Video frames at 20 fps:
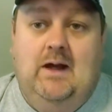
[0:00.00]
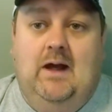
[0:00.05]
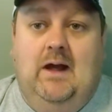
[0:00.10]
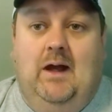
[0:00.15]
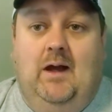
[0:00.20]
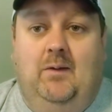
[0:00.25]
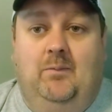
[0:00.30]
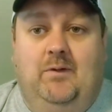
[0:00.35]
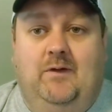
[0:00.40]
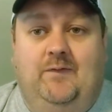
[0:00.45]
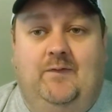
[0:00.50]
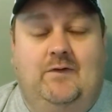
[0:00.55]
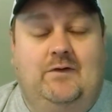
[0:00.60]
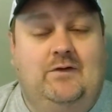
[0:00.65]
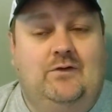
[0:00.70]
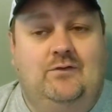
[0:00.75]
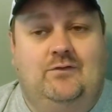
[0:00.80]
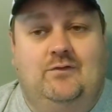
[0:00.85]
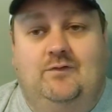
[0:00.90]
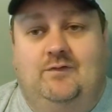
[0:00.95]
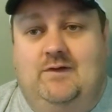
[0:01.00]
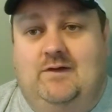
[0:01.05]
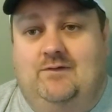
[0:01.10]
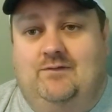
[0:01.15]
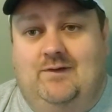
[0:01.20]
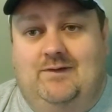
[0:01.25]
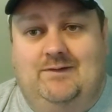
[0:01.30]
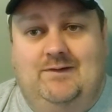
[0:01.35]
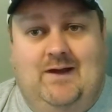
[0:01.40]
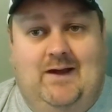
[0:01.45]
And they're using
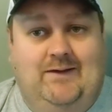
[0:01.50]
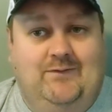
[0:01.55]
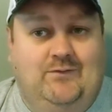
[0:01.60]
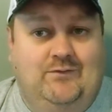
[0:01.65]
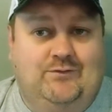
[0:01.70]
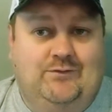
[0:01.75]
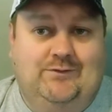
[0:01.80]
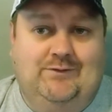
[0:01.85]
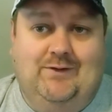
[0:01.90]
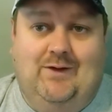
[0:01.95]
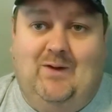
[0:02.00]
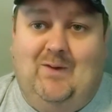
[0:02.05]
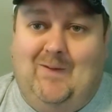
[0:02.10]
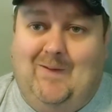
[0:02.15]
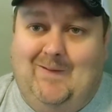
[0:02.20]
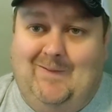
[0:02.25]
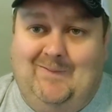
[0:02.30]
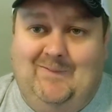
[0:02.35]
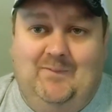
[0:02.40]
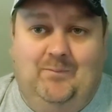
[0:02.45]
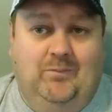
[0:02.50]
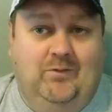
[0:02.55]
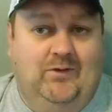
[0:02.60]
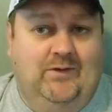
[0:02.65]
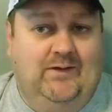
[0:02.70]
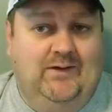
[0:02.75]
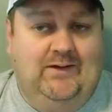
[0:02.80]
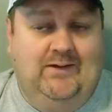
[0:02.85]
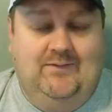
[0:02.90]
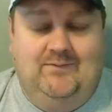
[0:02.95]
things like nitrogen to harden the
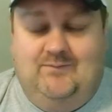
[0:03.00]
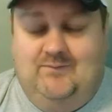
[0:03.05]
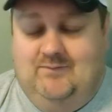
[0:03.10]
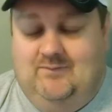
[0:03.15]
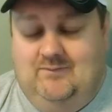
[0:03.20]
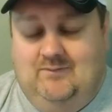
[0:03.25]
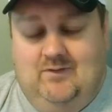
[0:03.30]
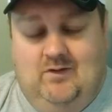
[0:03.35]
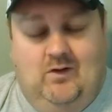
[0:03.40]
blades and